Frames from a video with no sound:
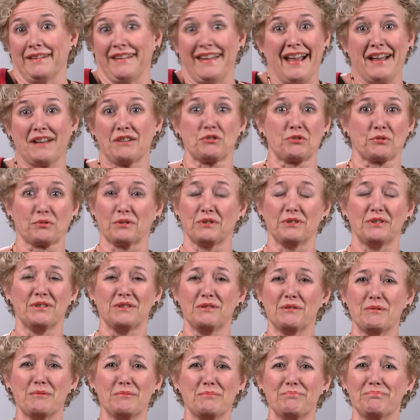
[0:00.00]

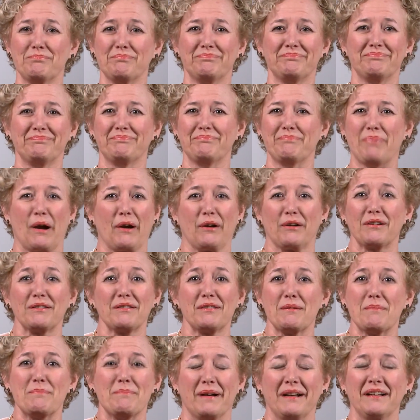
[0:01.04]
natural part
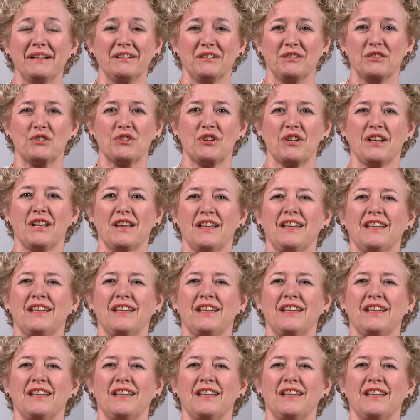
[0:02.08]
of the bunch.